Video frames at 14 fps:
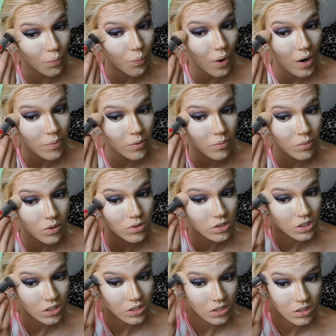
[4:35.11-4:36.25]
wiper
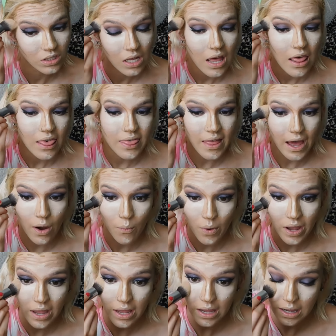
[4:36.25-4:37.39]
motions. That
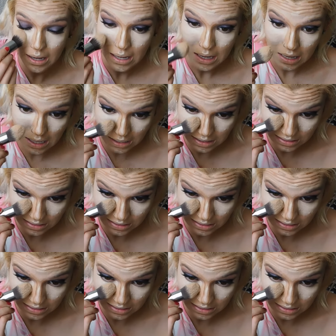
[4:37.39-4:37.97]
way it